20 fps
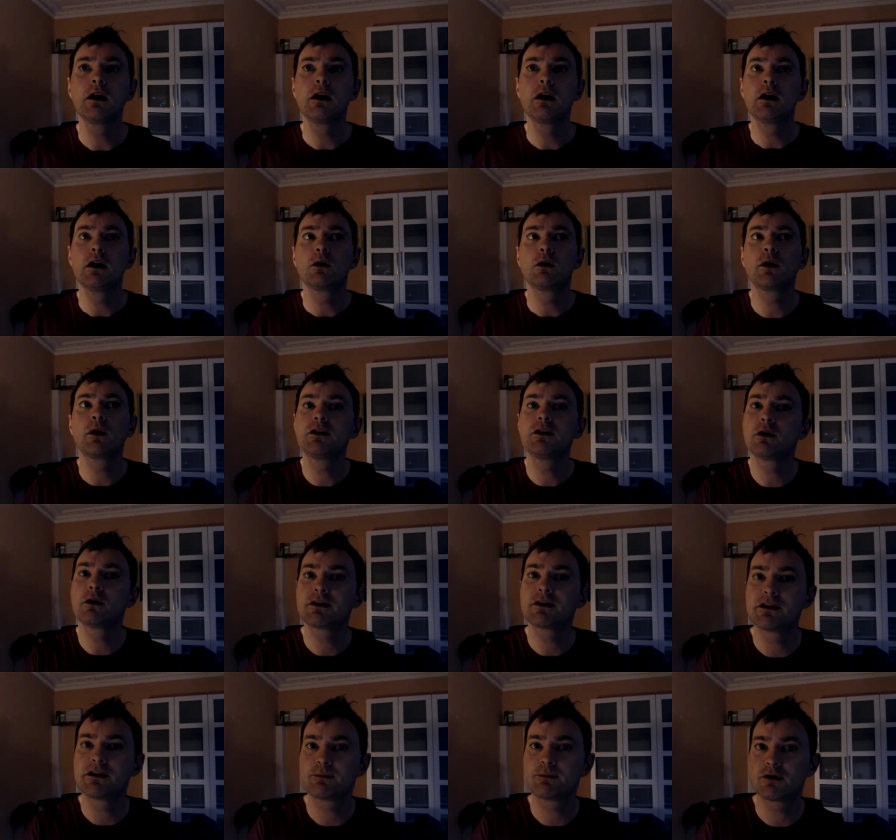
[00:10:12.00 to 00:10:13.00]
when you watch
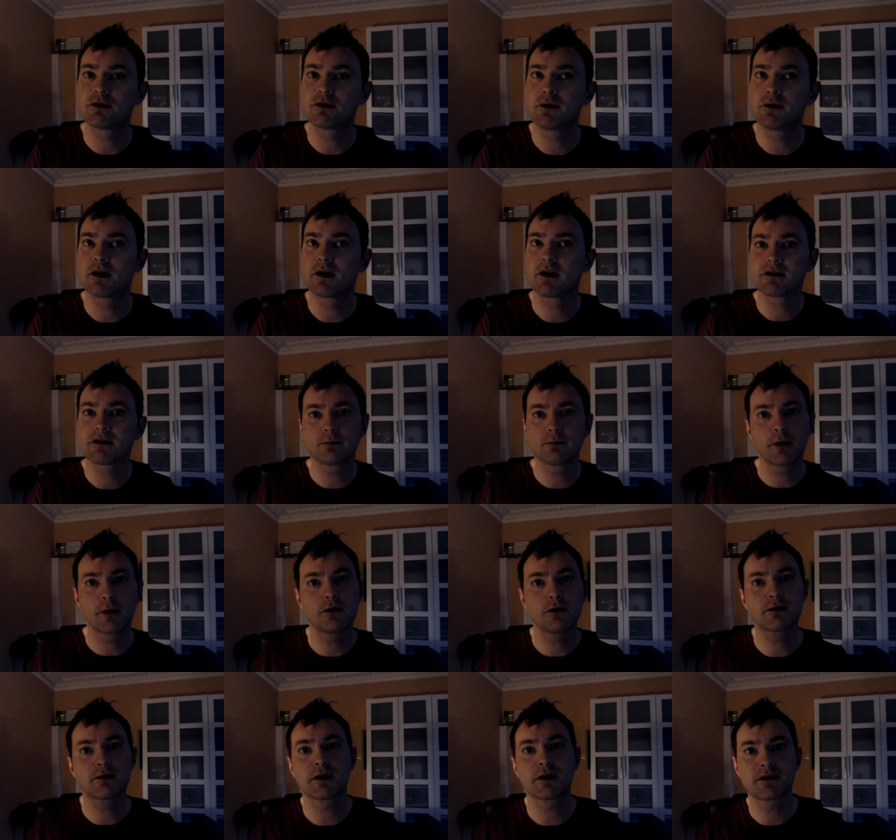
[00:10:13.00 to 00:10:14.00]
his pre-match and
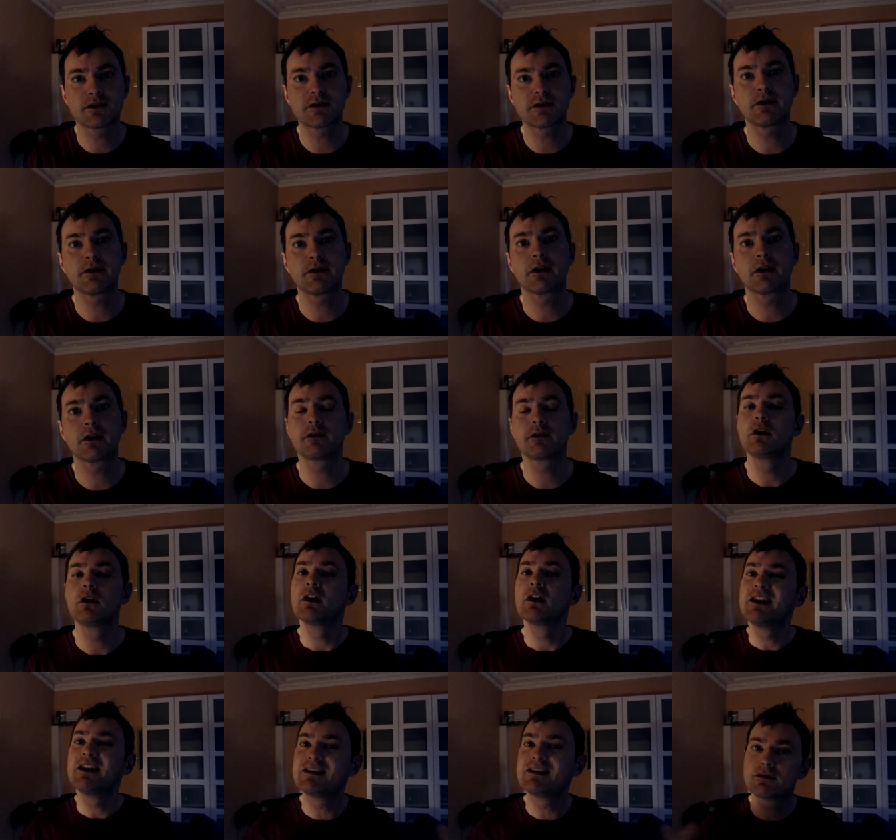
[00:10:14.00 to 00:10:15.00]
post-match stuff, he
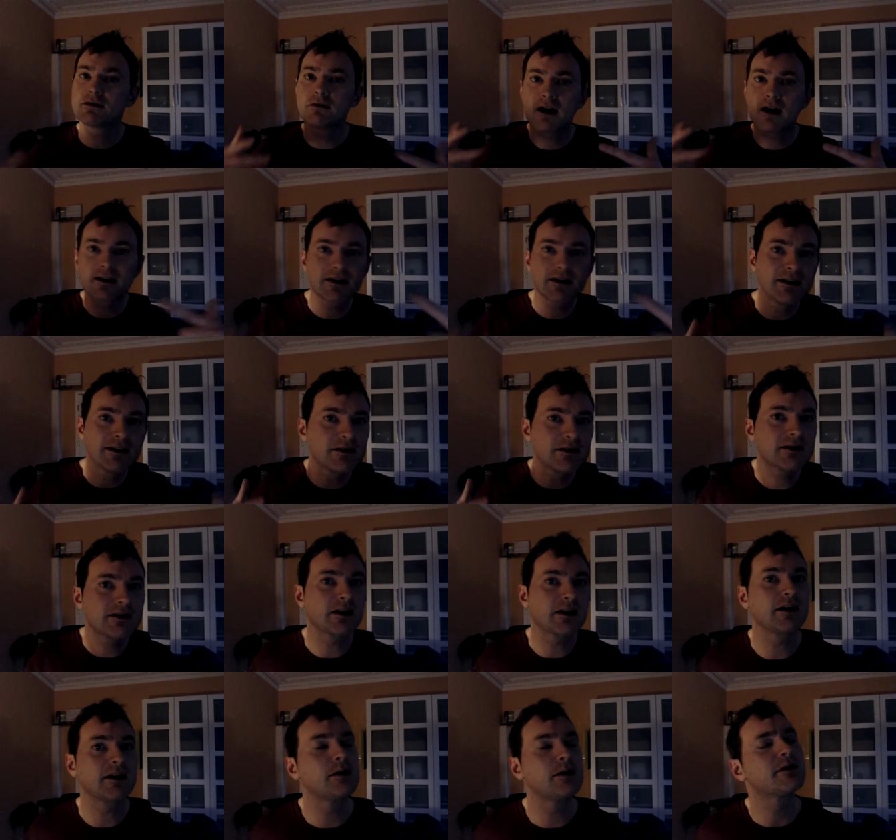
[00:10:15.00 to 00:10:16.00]
still had insight. He
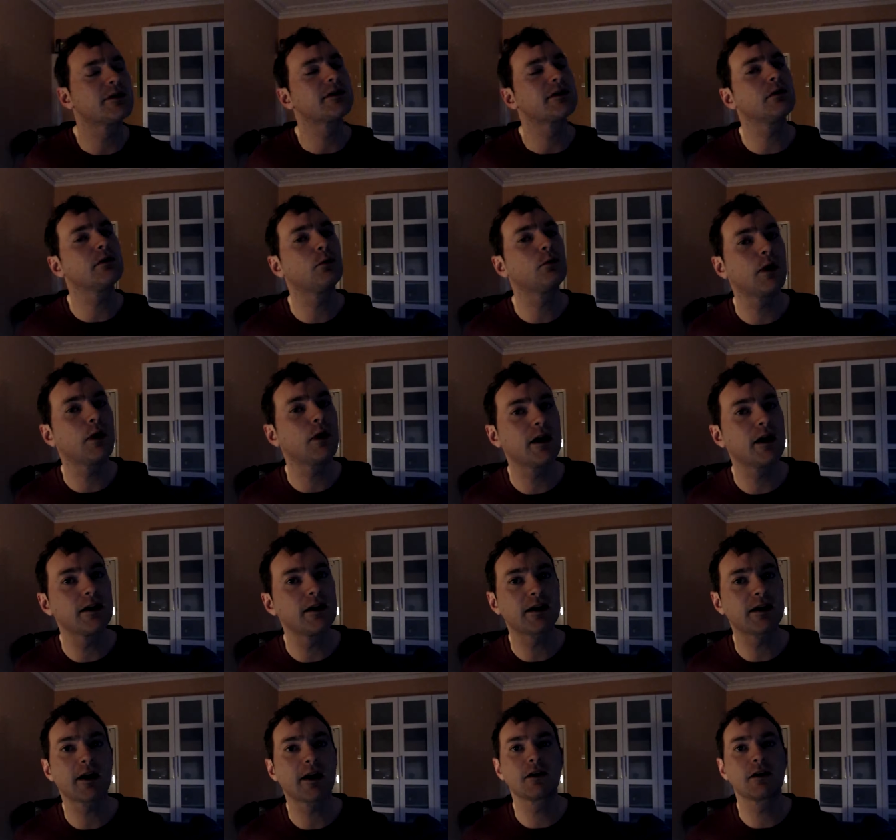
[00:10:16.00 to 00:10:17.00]
was still a wily
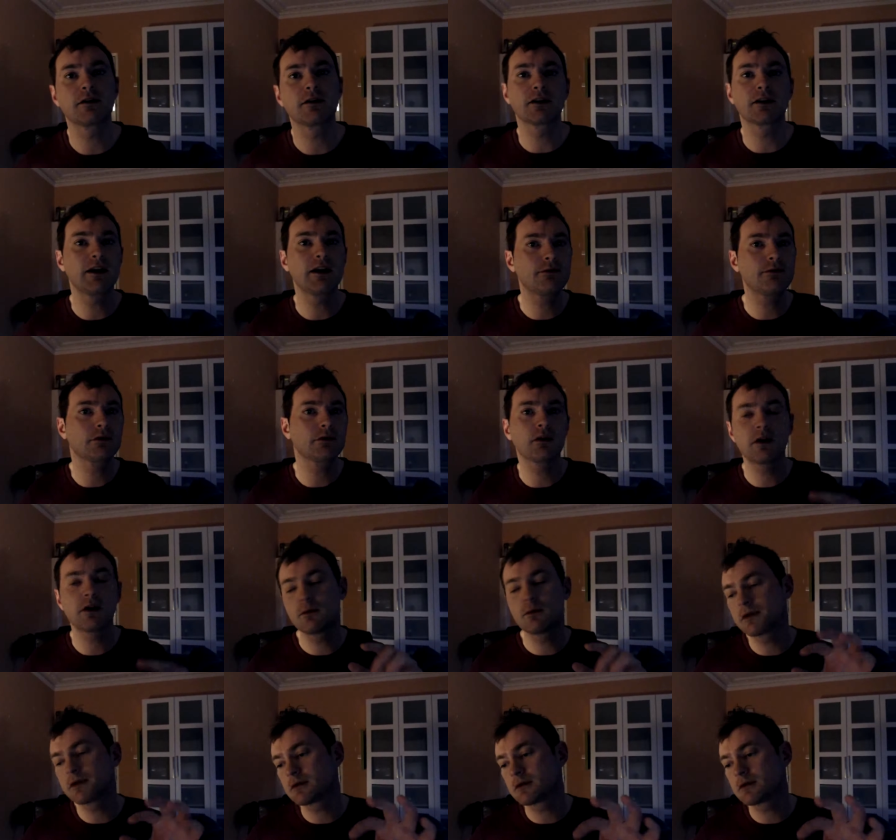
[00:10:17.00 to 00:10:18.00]
character, even though he
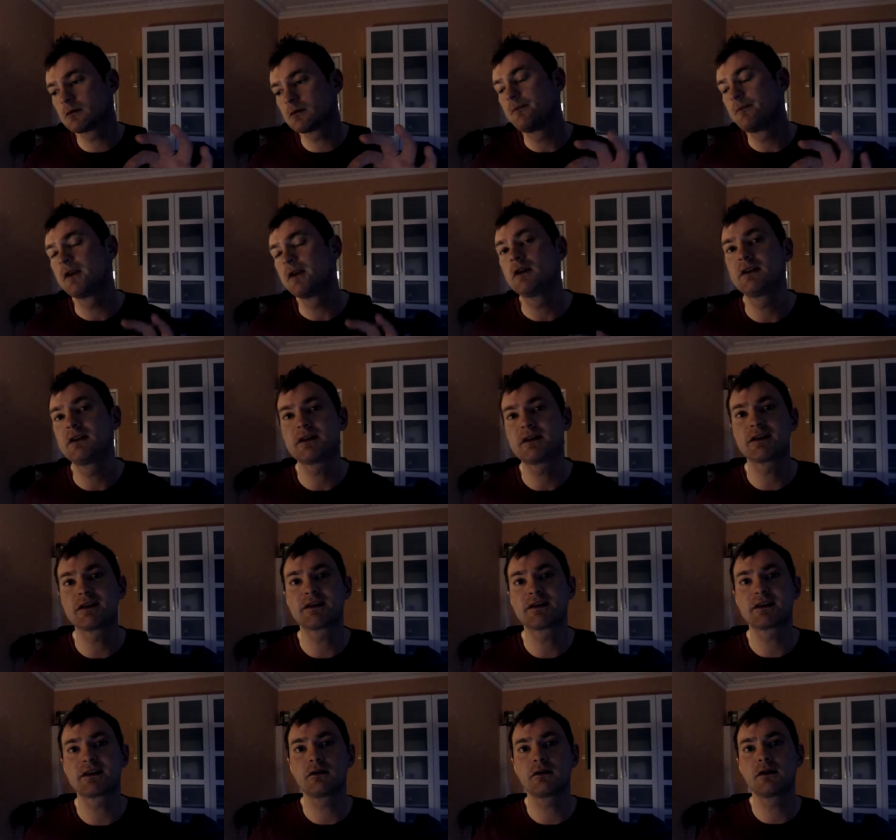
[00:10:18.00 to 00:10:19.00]
wasn't
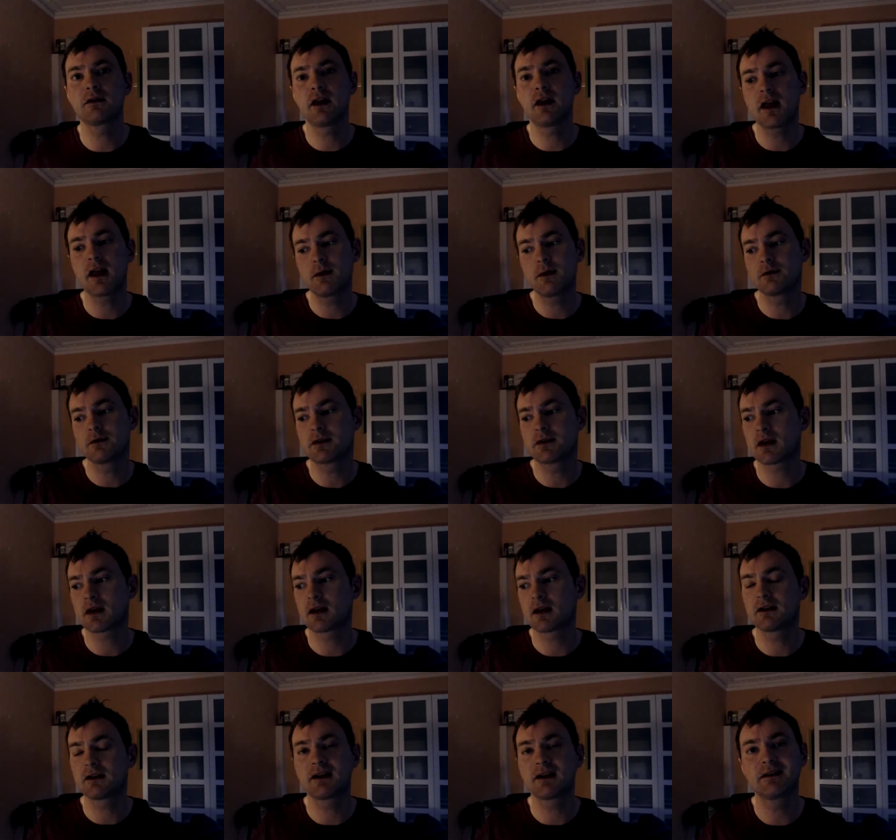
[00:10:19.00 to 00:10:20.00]
necessarily able to kind of
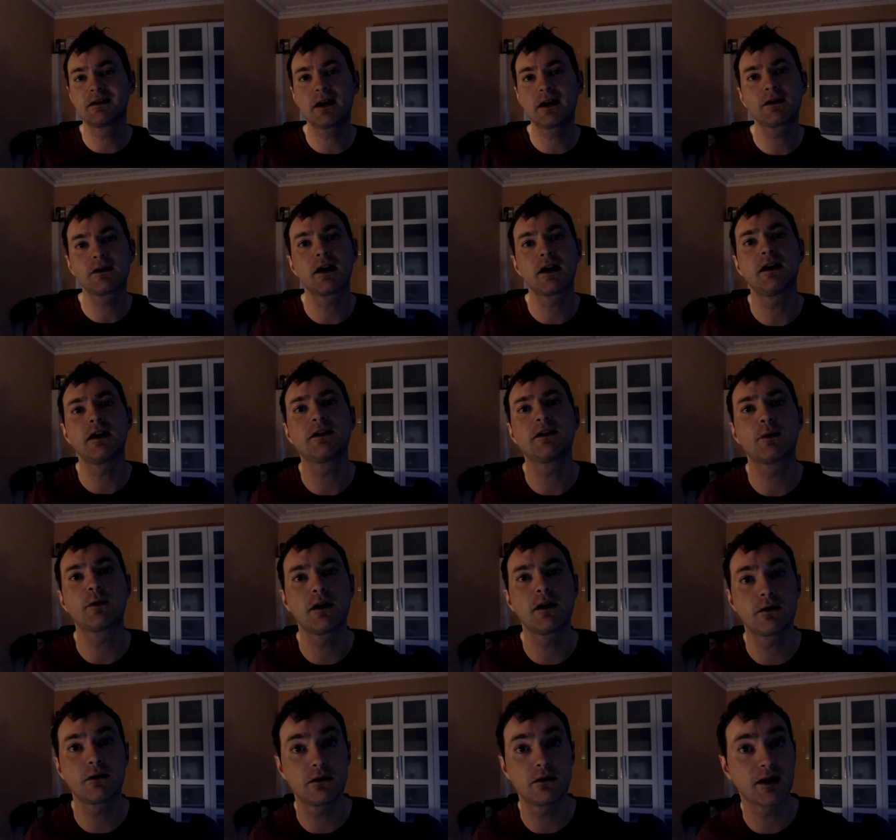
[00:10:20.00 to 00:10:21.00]
like navigate his way through
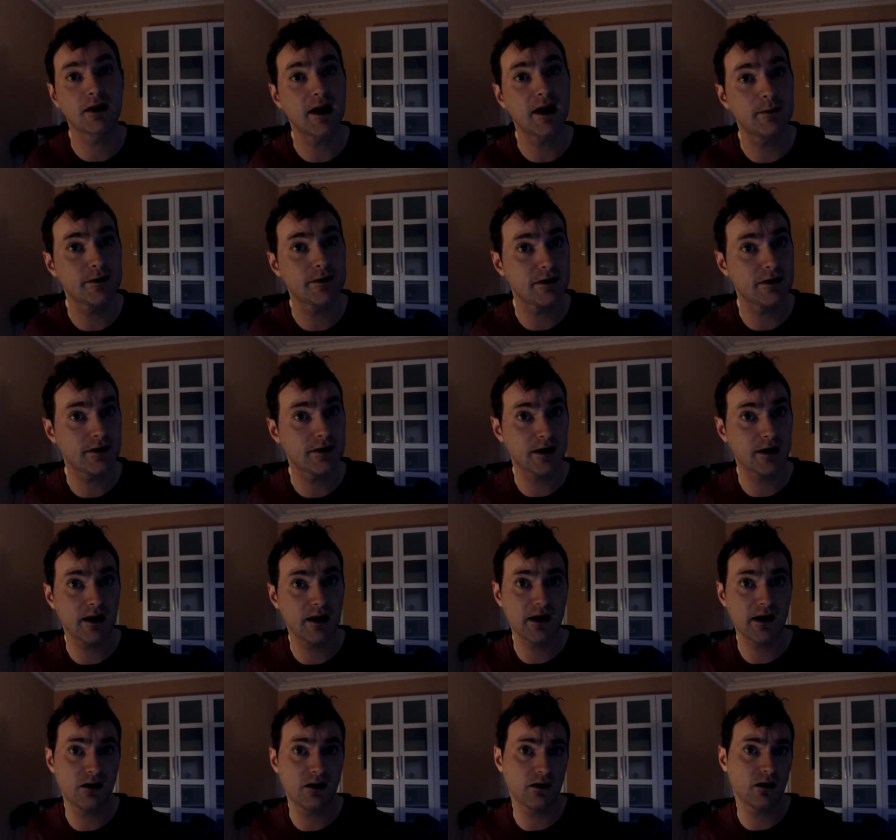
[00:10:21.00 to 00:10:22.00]
the games as
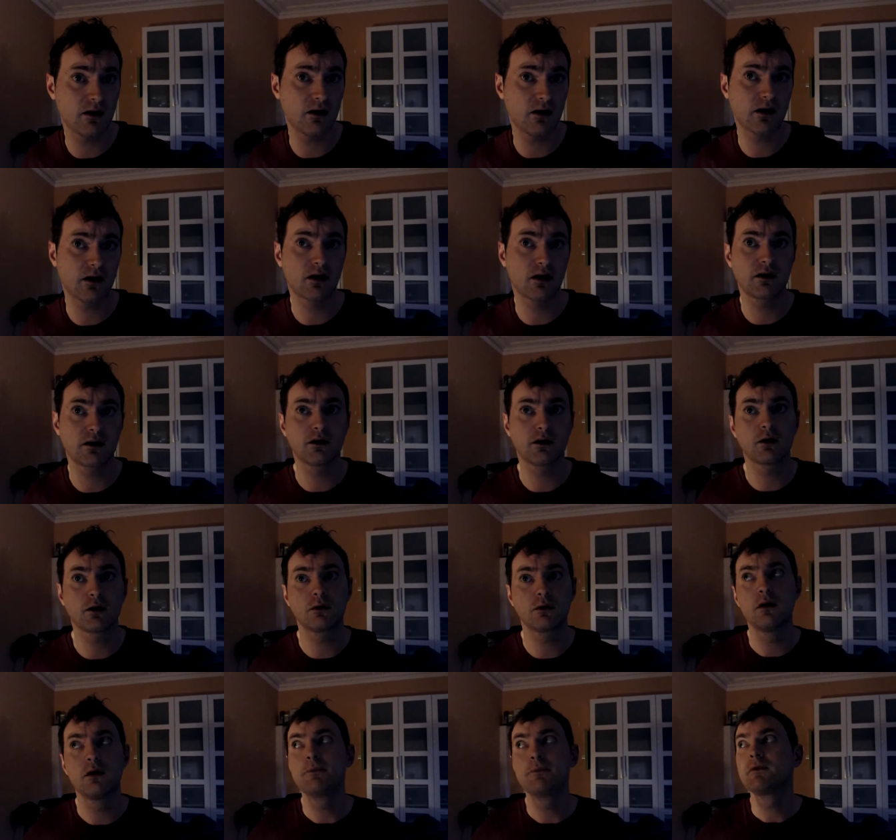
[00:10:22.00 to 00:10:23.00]
they,
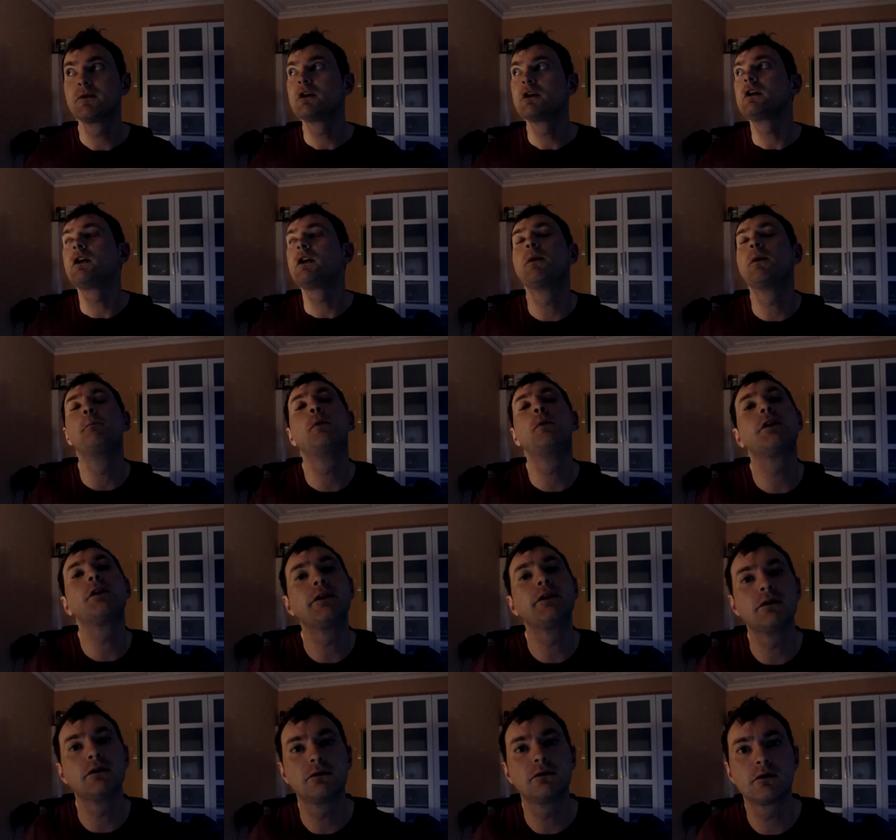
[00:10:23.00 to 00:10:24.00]
the
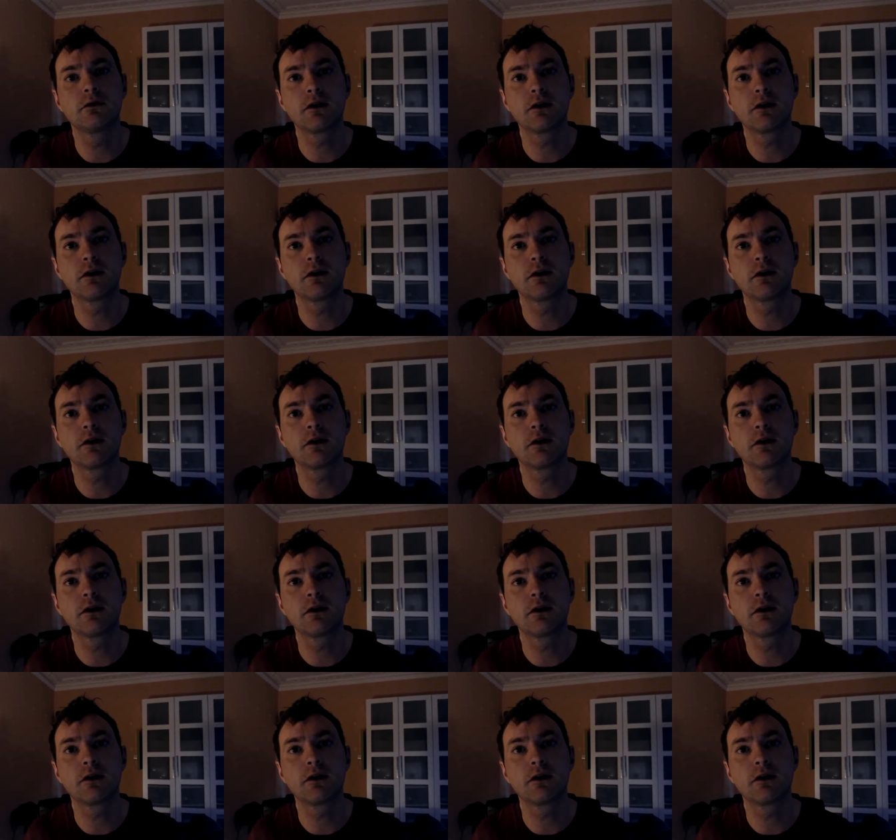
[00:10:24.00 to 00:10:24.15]
modern